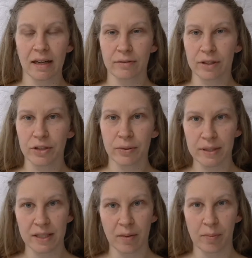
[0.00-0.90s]
every
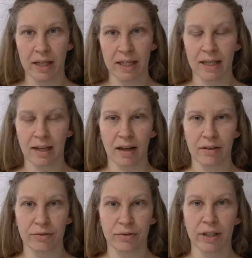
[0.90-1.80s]
choice I make in
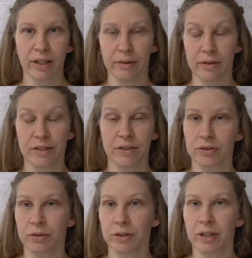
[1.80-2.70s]
life carries a
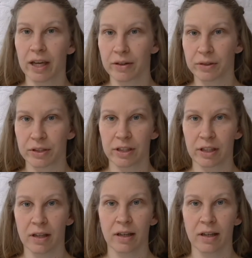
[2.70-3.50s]
certain energy.